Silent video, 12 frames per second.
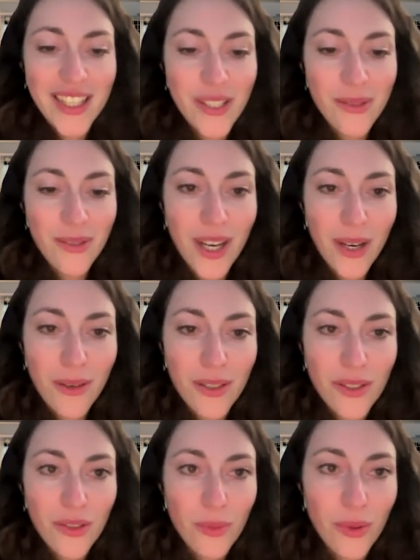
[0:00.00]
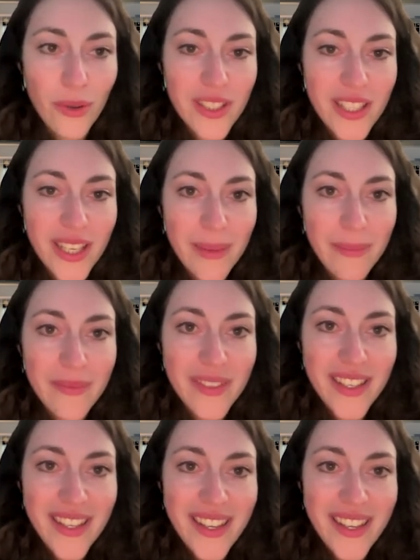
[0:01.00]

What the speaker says: into our support team.